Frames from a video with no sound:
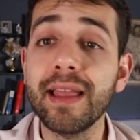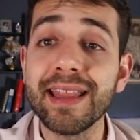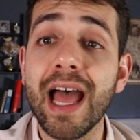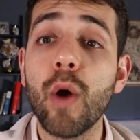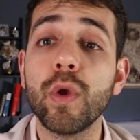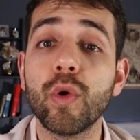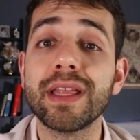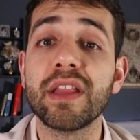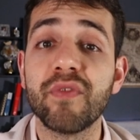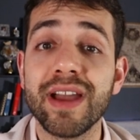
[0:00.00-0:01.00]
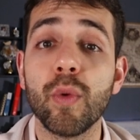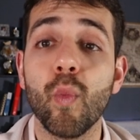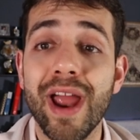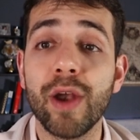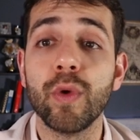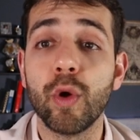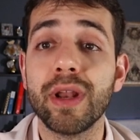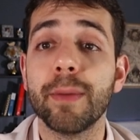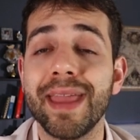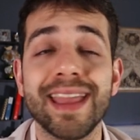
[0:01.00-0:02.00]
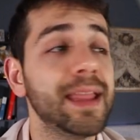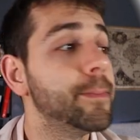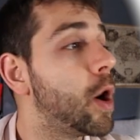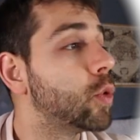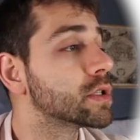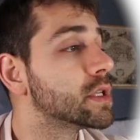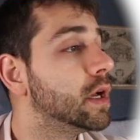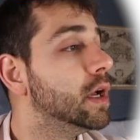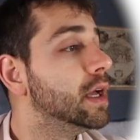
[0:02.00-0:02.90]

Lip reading: Now we're gonna define where we're gonna make the mount.